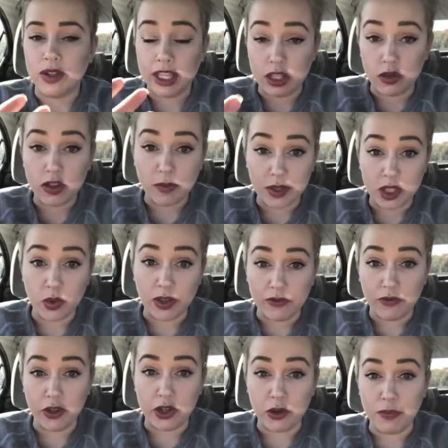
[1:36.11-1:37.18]
that you could be doing
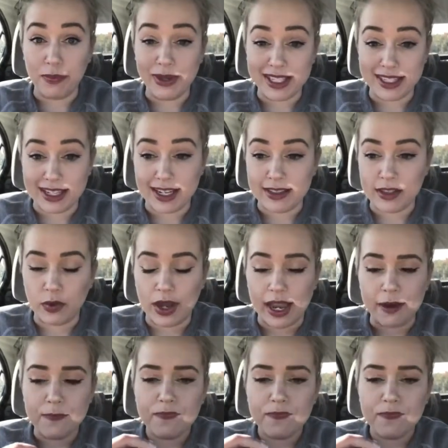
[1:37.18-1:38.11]
for your business. Okay,